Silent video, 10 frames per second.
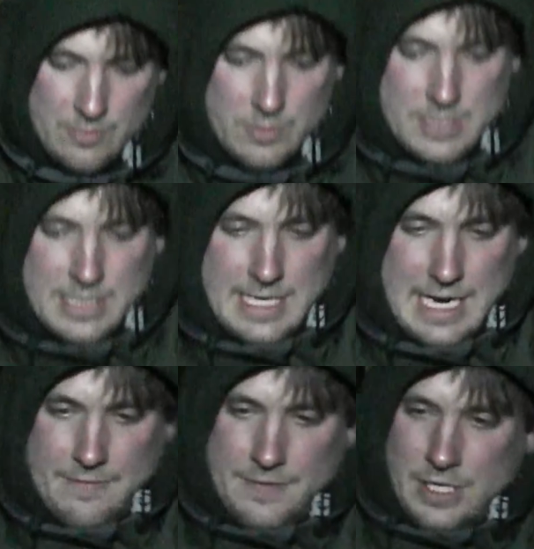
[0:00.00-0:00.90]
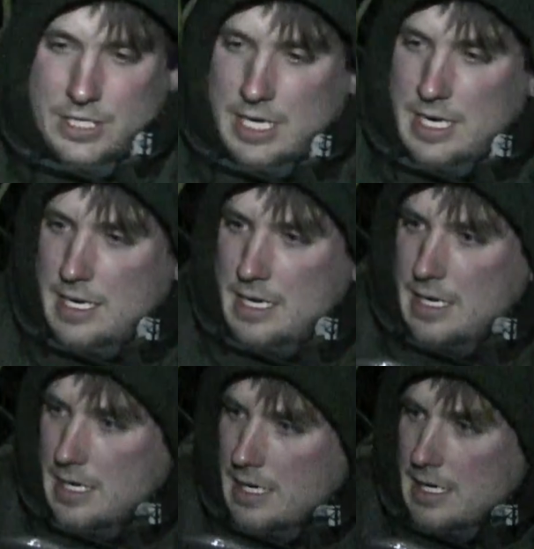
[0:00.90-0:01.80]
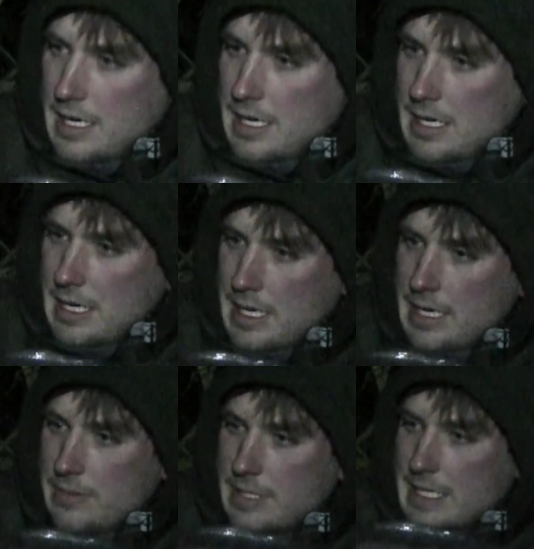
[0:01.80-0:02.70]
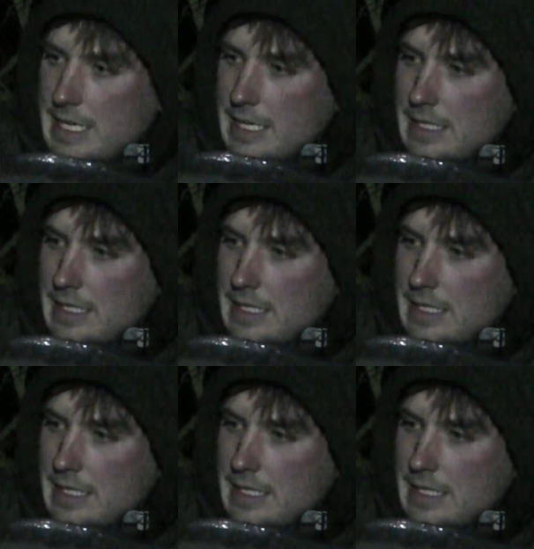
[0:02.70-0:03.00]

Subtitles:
It wasn't a catfish. It was